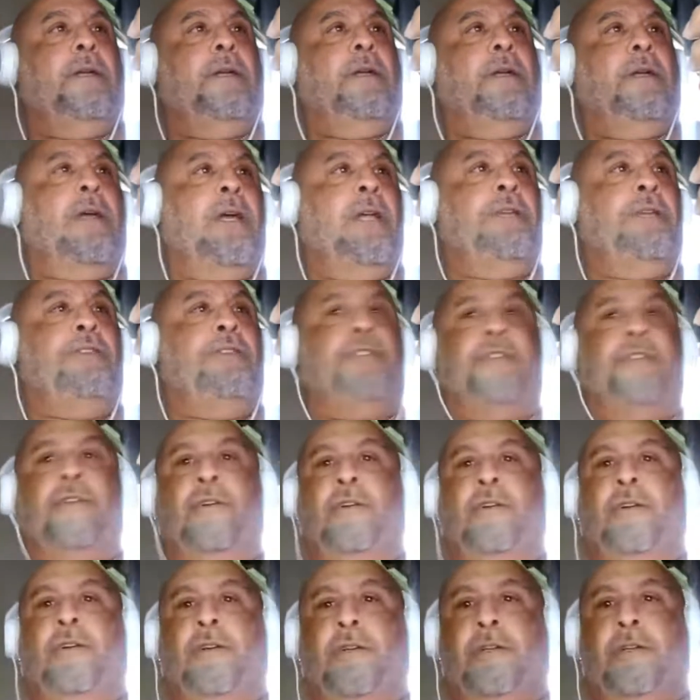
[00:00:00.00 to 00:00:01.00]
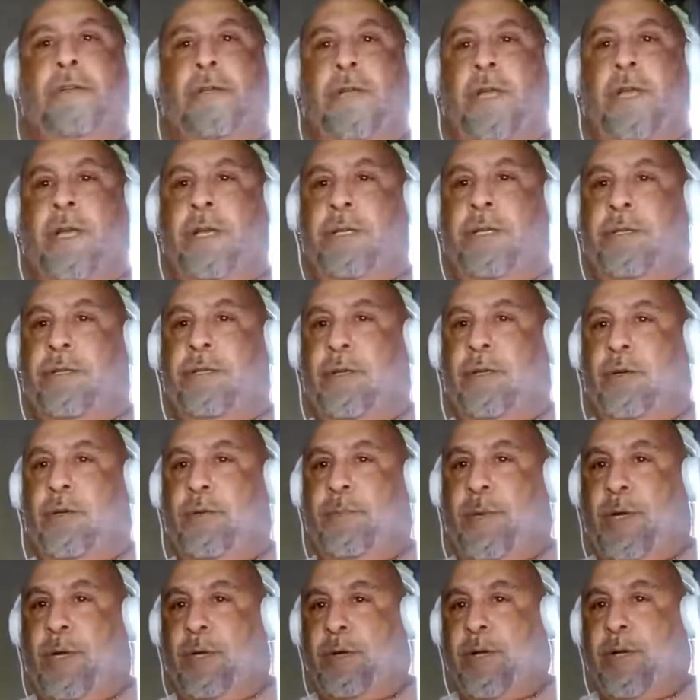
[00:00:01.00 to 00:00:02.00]
Hey, Sean. Hey,
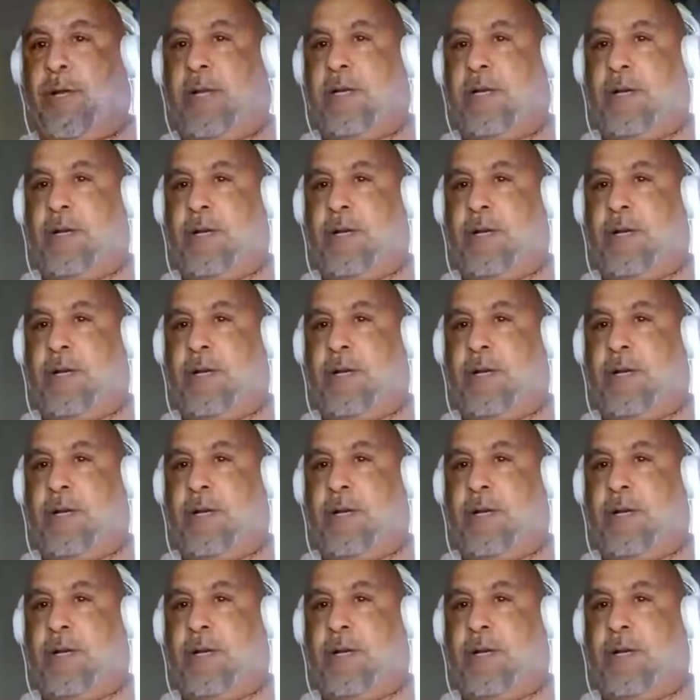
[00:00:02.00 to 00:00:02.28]
Soap. Okay,